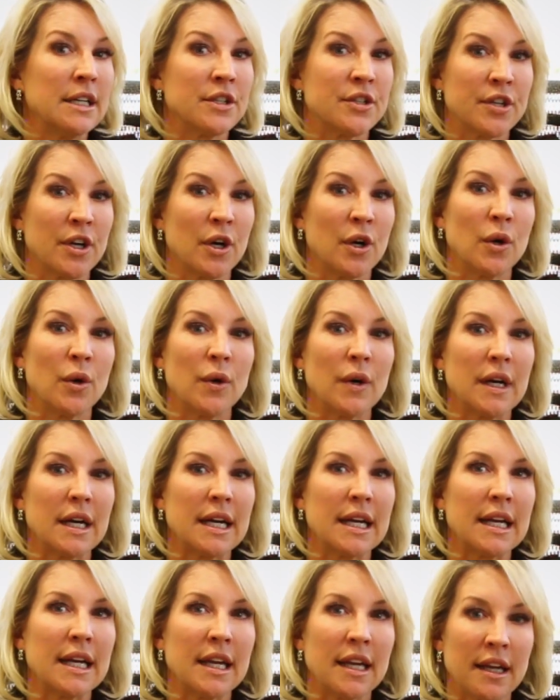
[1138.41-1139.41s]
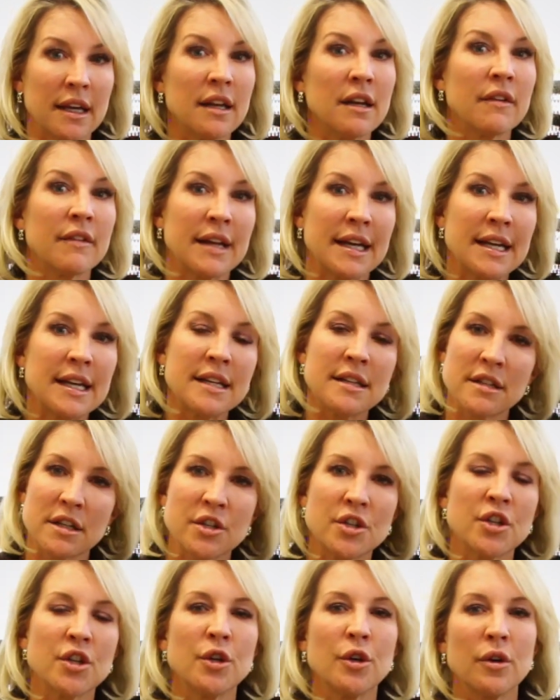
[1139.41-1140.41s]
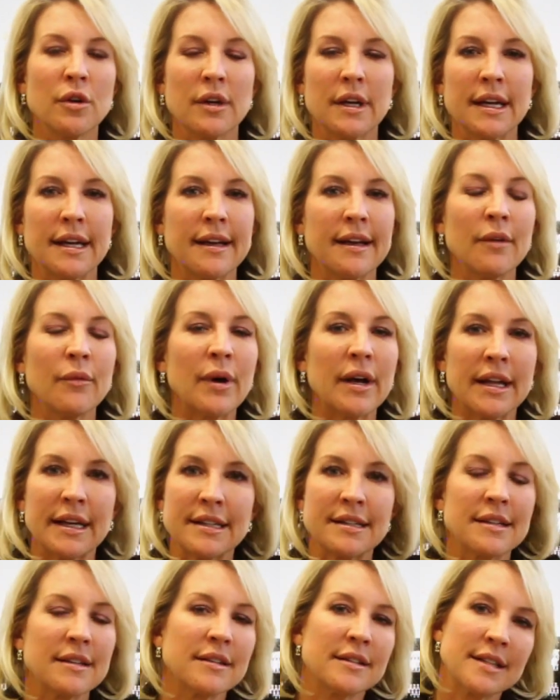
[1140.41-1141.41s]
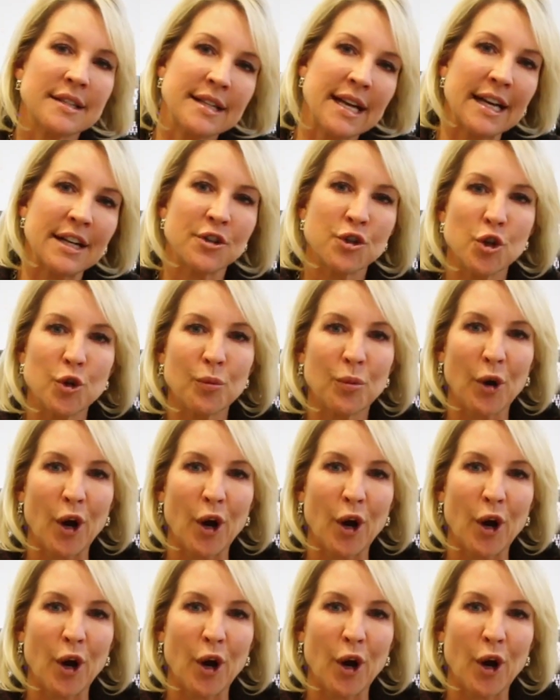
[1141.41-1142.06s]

So, you know, it is a two, well, to say a two